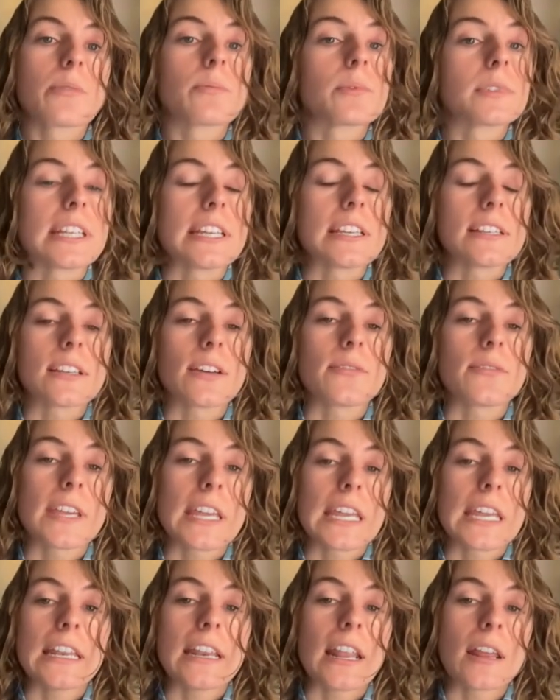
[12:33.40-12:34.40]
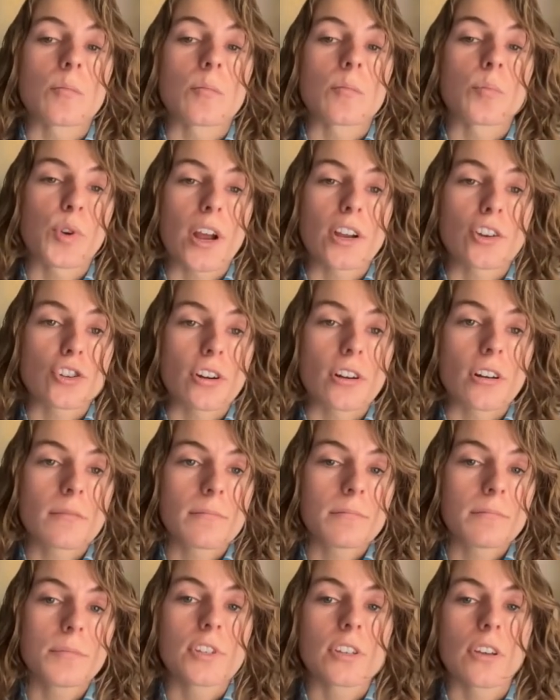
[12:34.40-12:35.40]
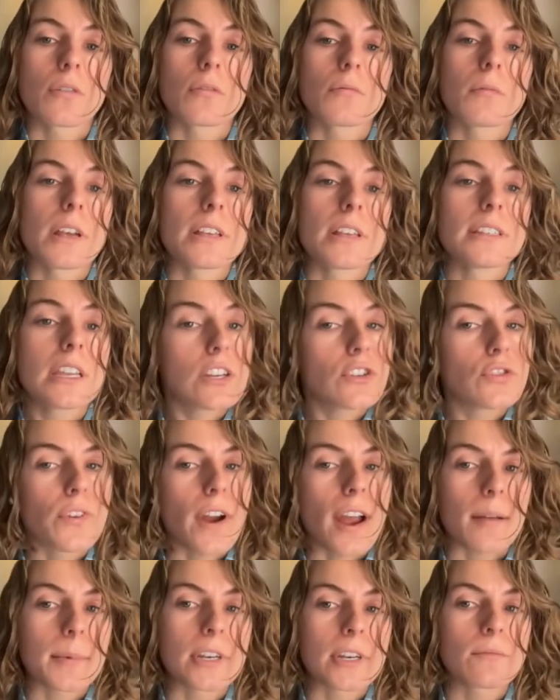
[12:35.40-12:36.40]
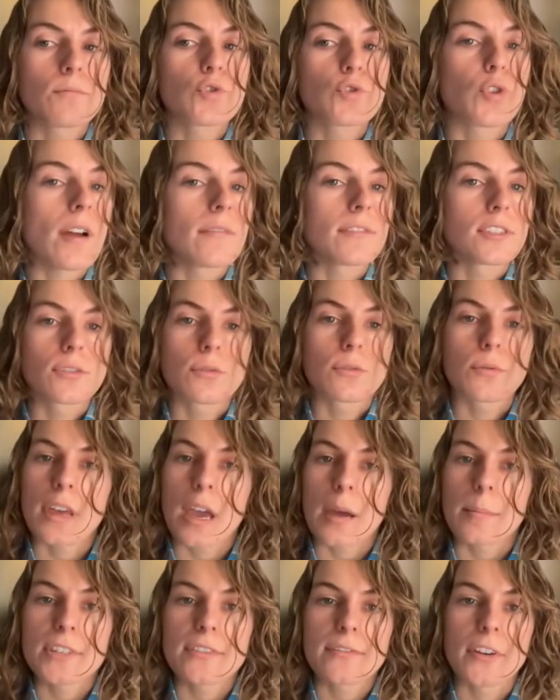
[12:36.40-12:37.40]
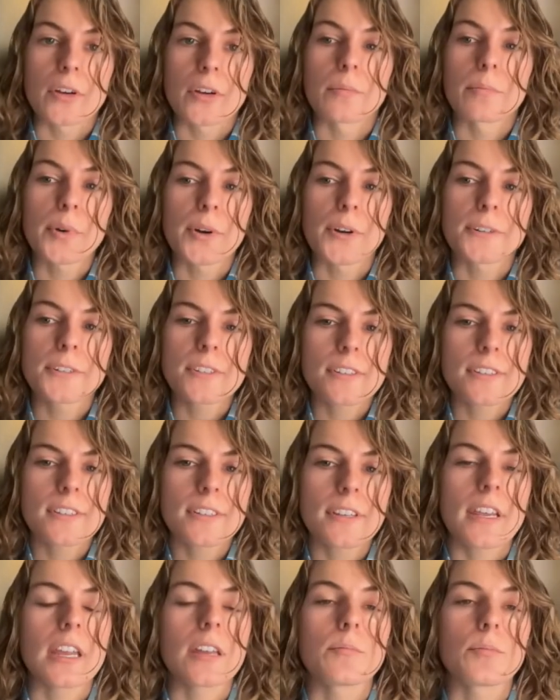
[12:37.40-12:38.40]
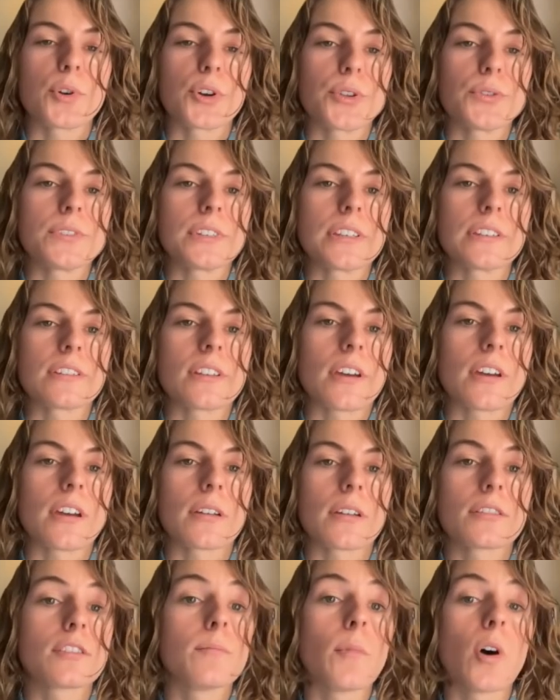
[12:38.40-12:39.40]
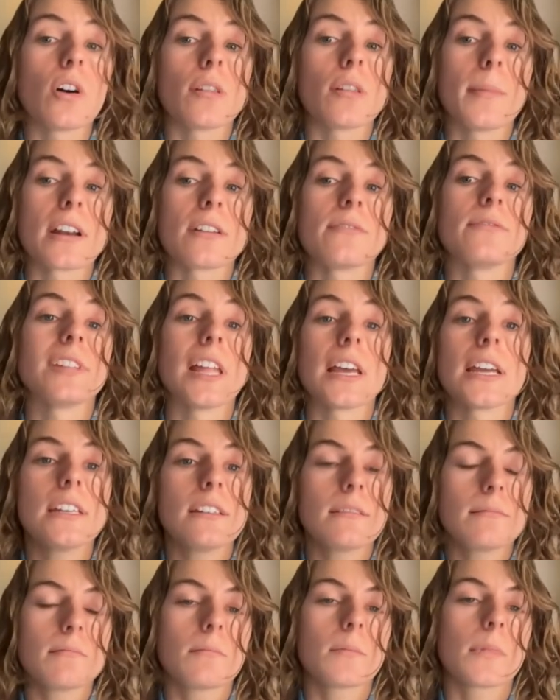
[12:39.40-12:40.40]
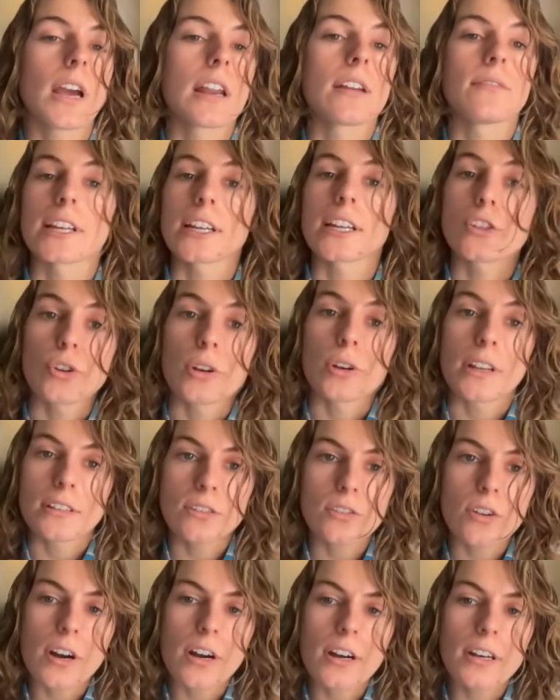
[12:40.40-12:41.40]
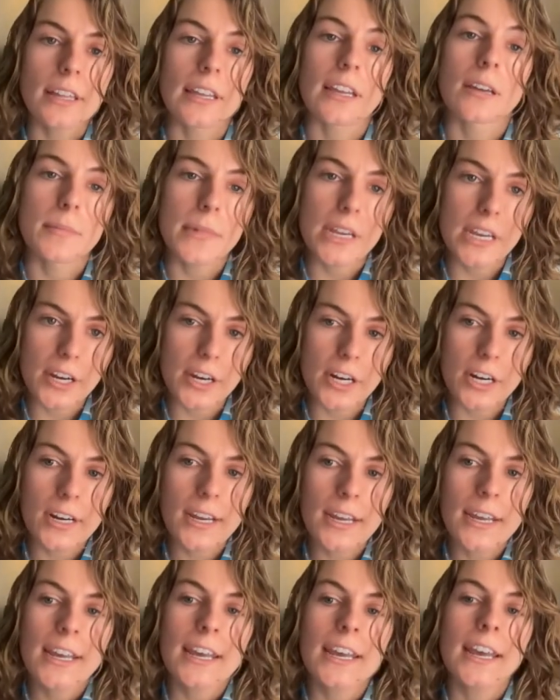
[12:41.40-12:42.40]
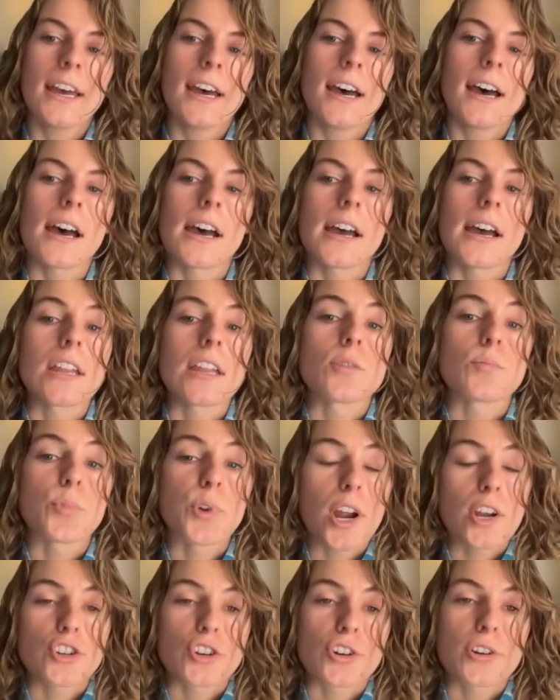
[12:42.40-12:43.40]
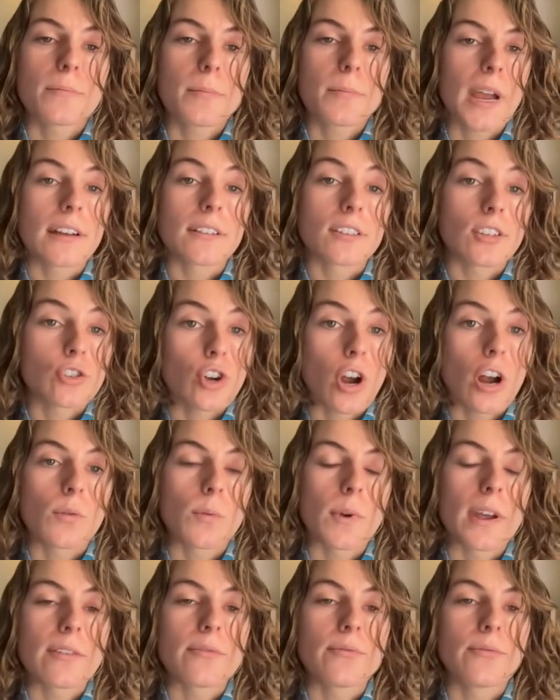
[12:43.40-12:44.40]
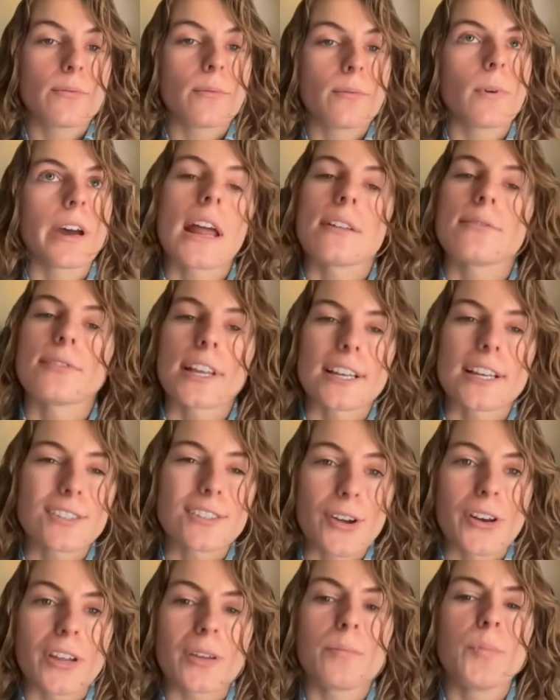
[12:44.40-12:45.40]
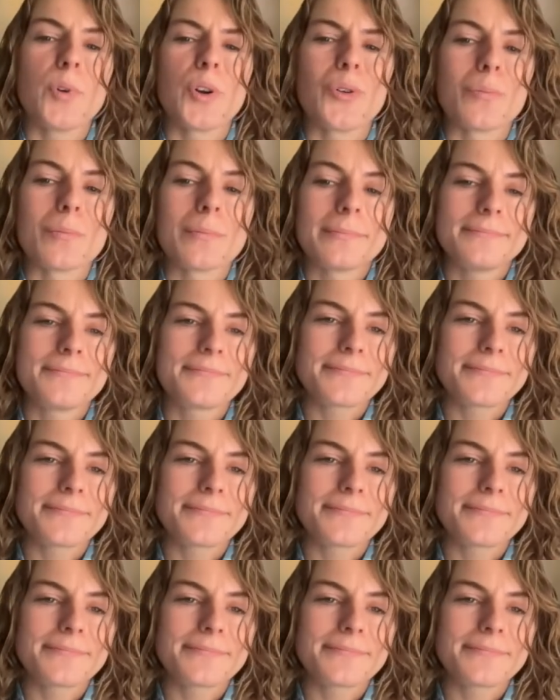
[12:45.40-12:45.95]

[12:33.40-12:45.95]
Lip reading: a release of heat and pressure. So as each fragment travels through the atmosphere and bursts, it produces a small amount of light, kind of like a shooting star, like a meteor, and pressure as a shock wave, kind of like a sonic boom.